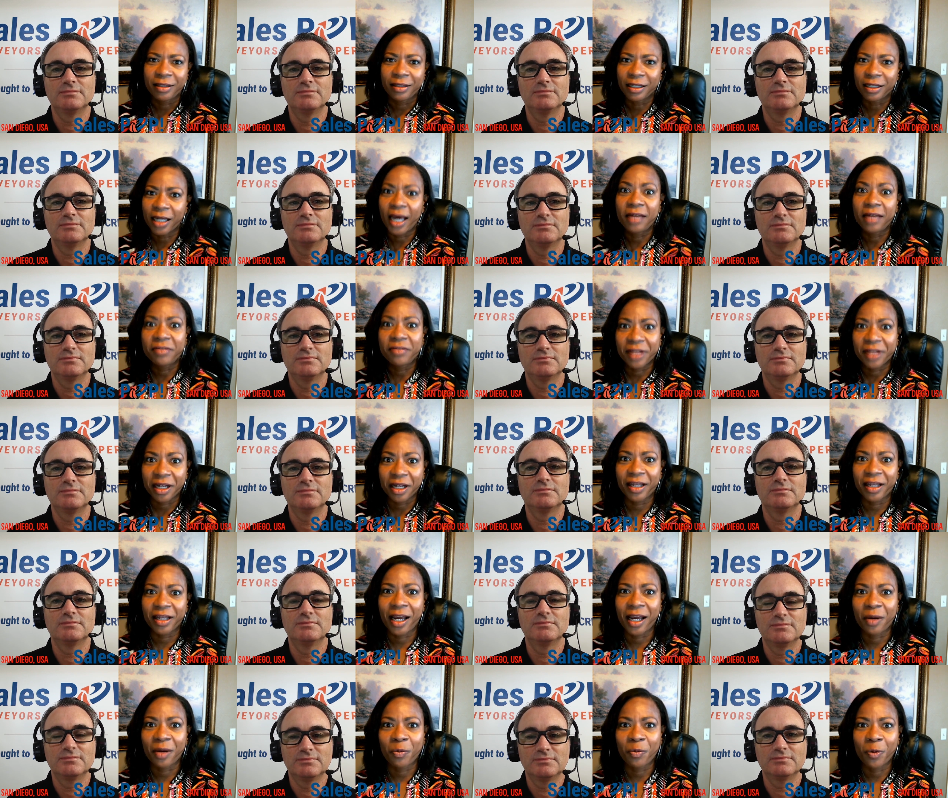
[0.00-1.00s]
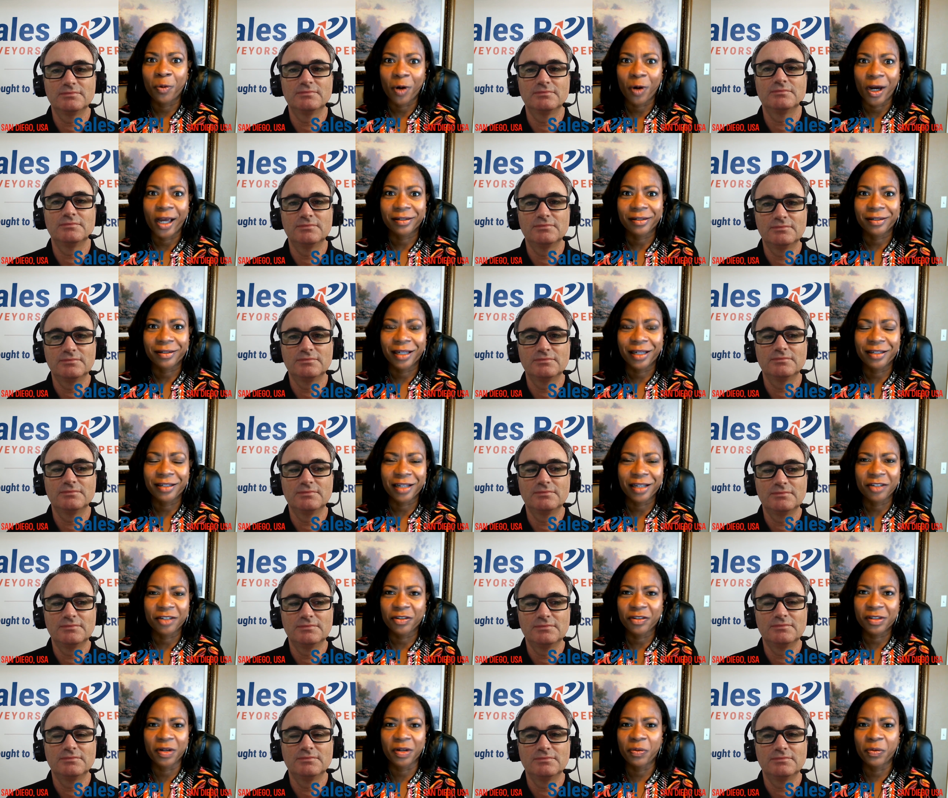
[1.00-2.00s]
Speaker 1: the lifestyle that I want? Because
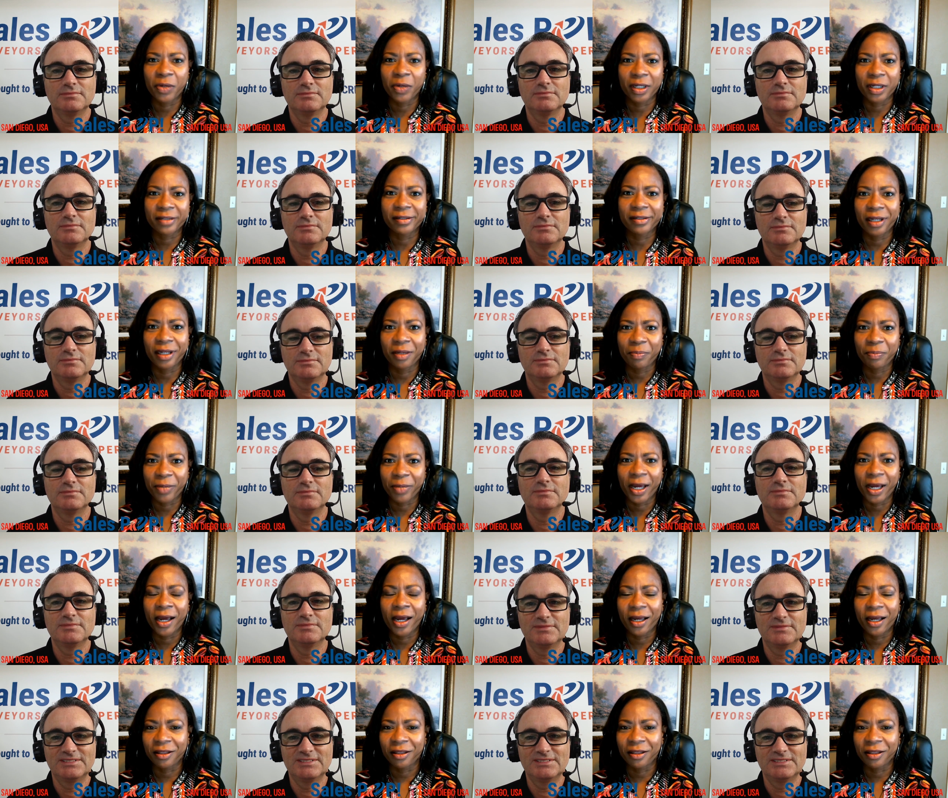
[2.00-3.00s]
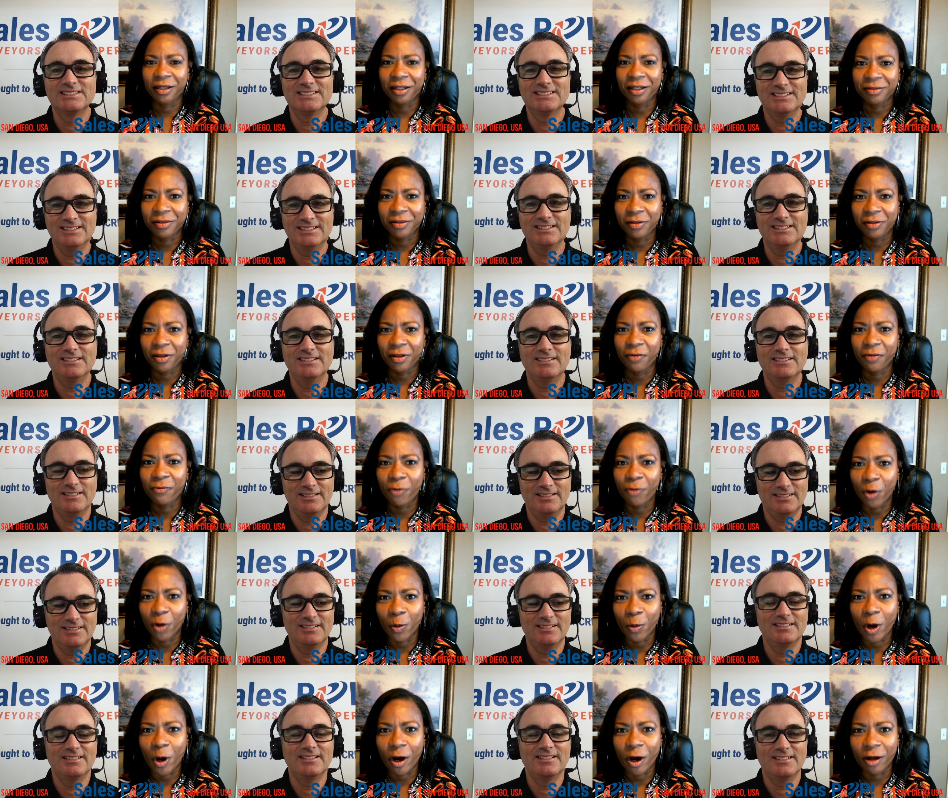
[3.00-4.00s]
I just don't want to sit behind the
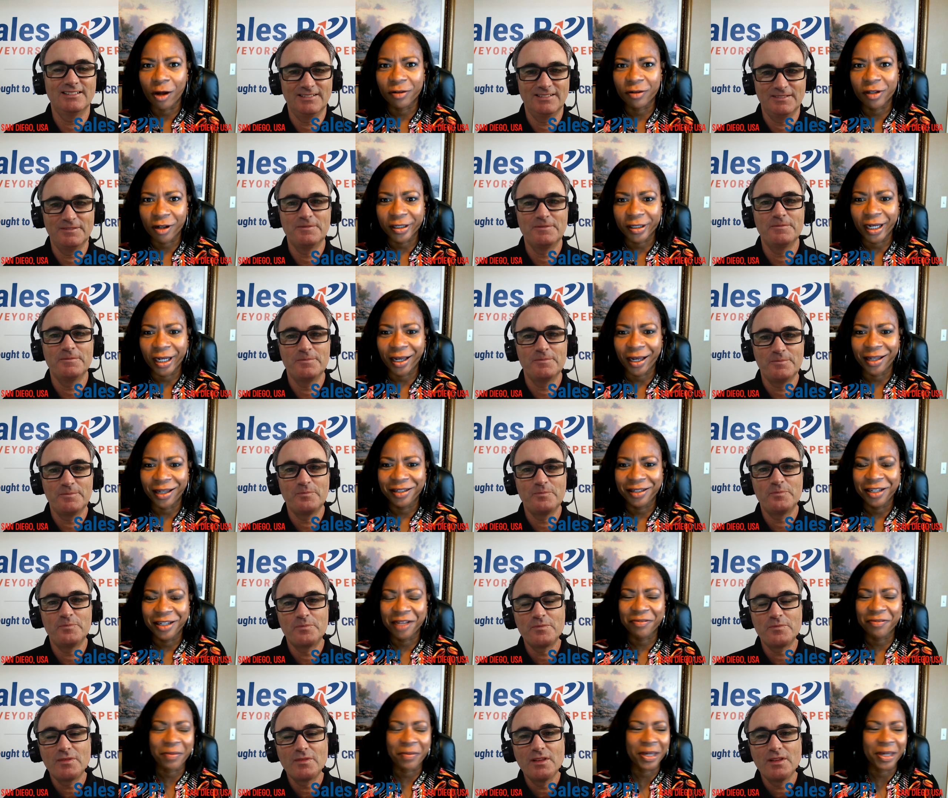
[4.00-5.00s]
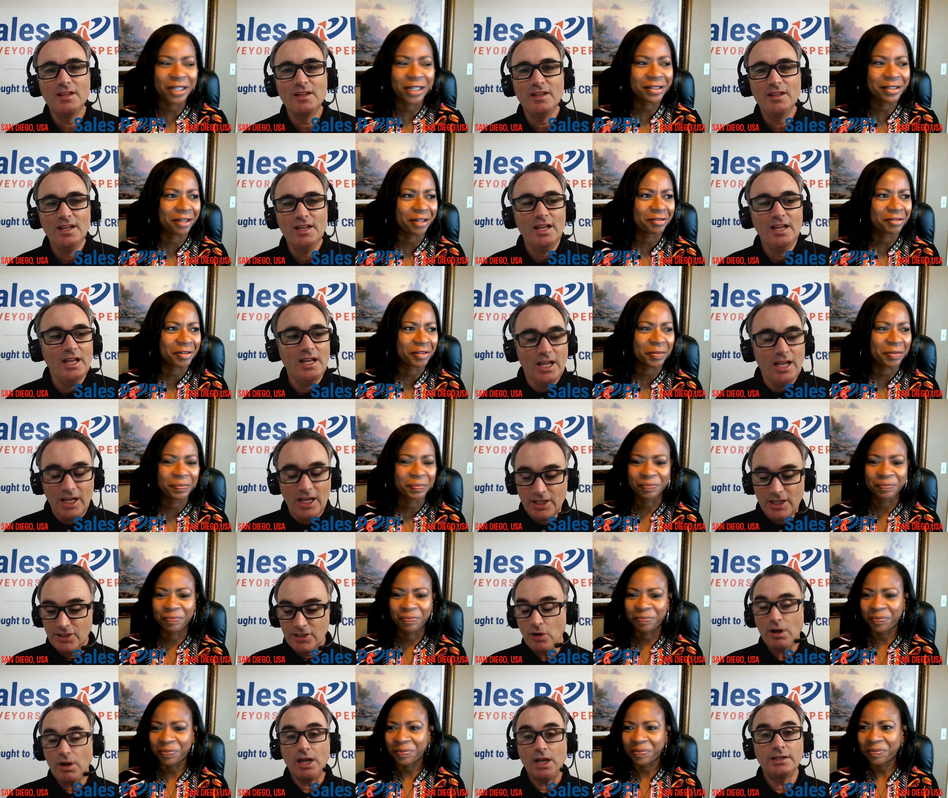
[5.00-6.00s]
four walls all day, if that makes sense.
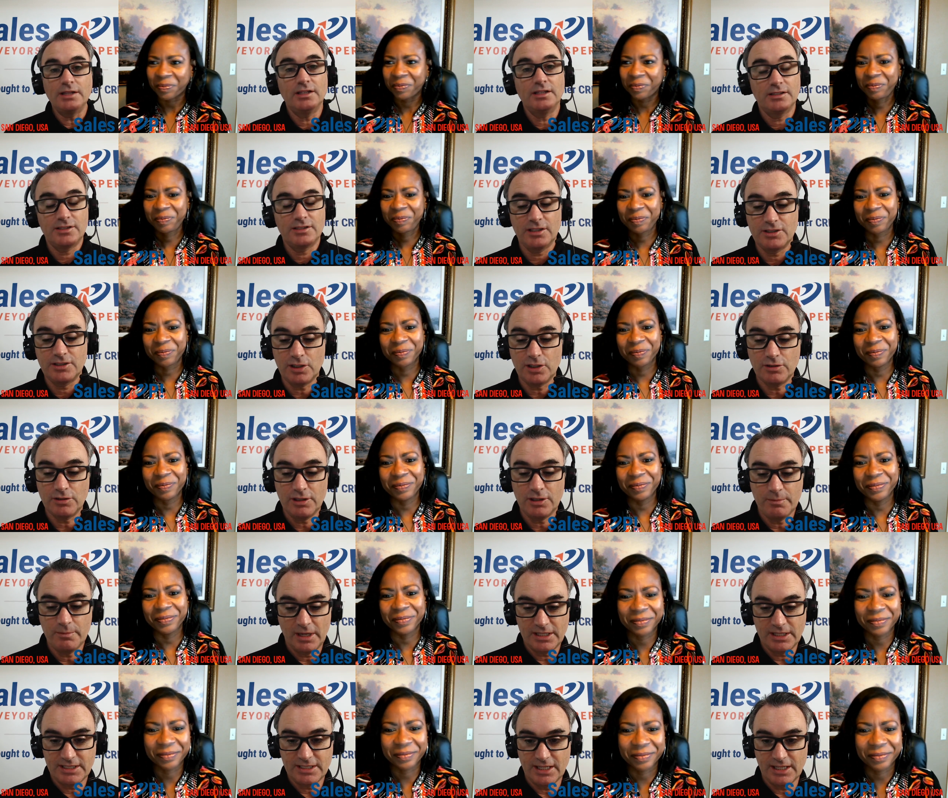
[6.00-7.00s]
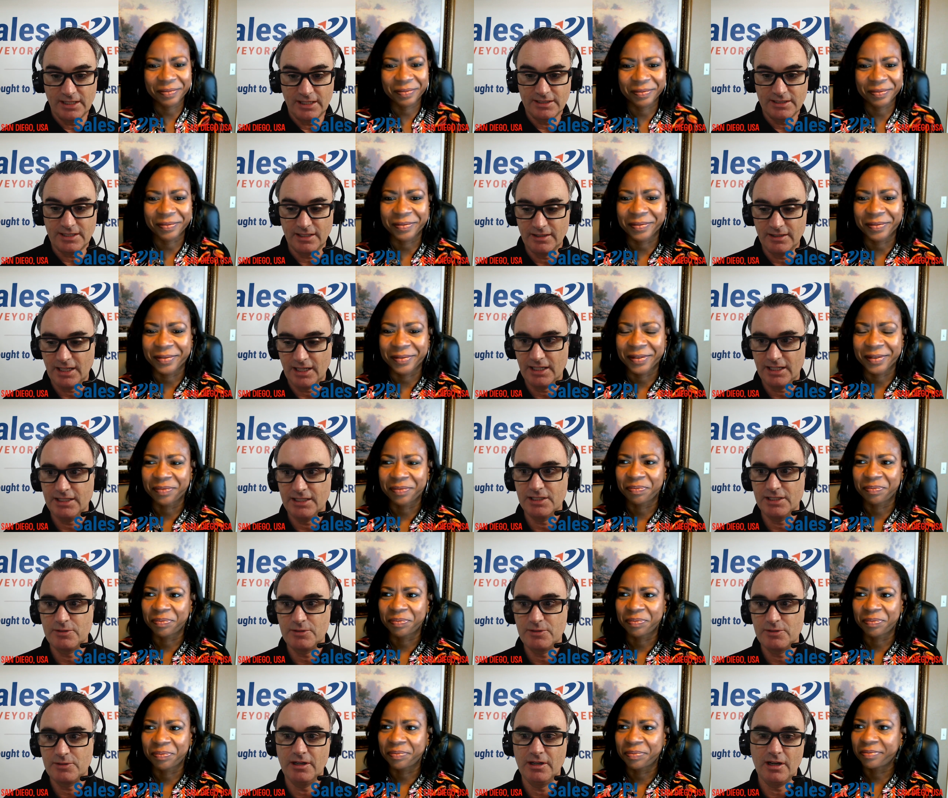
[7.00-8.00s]
Speaker 2: No, and it totally makes sense. And that
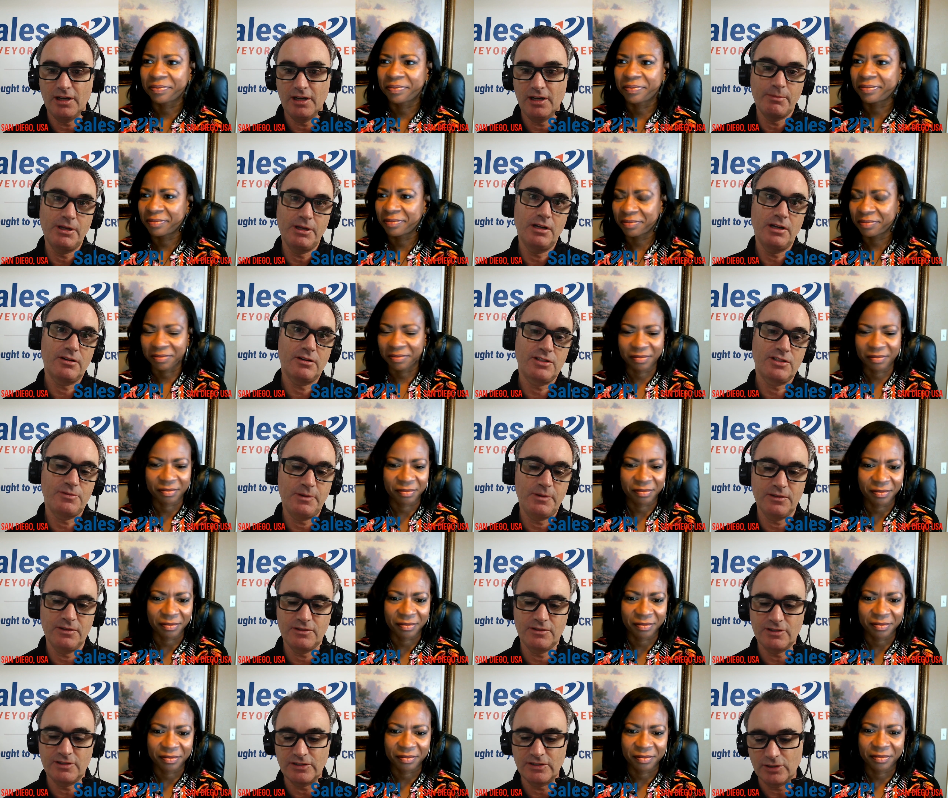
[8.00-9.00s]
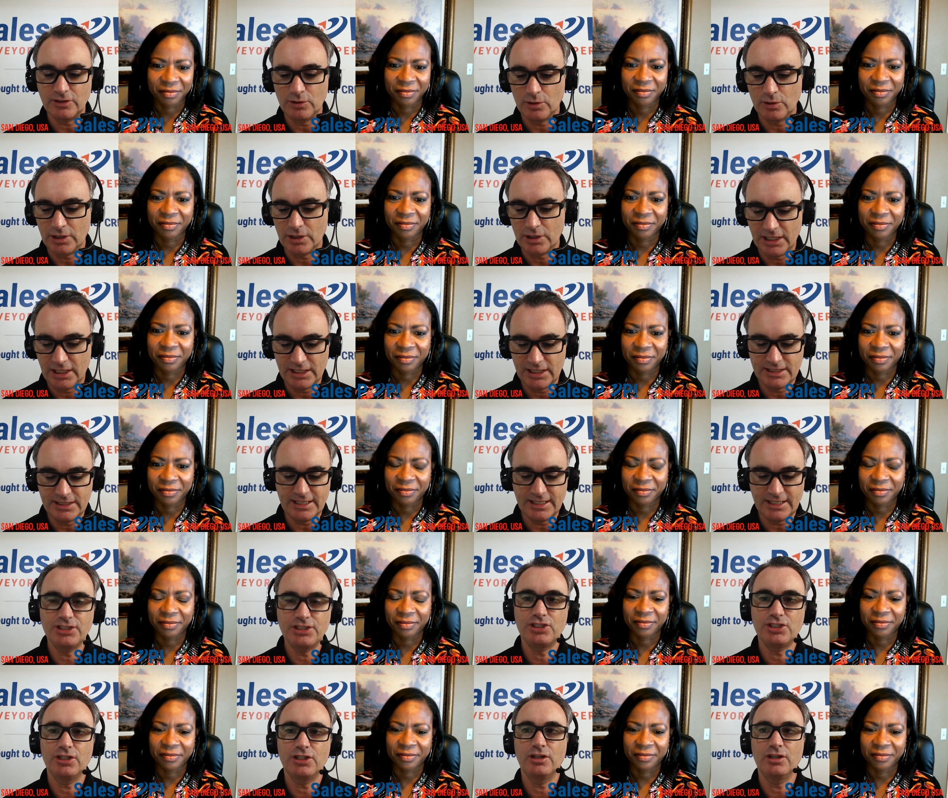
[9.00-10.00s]
has been, I mean, our experience as an
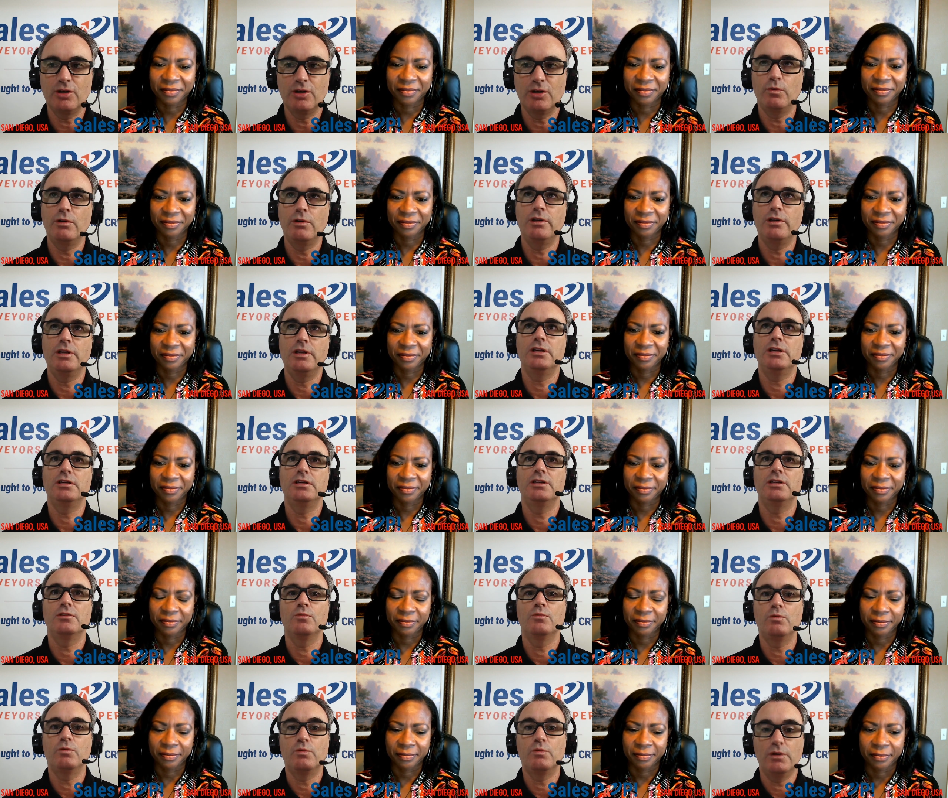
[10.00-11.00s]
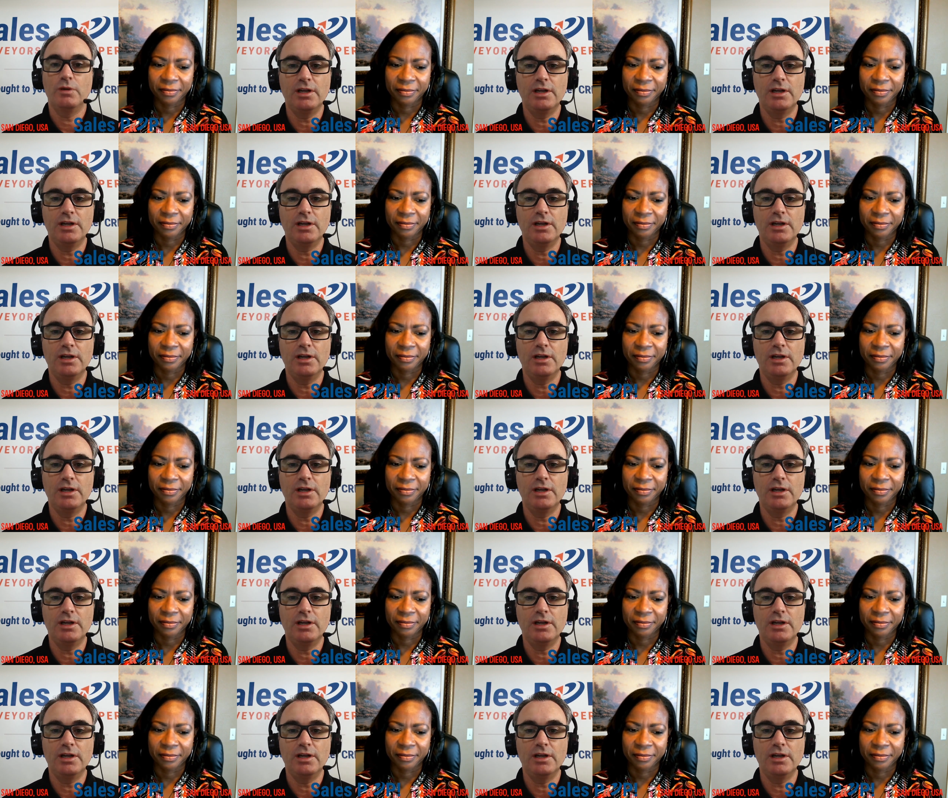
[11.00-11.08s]
organization, we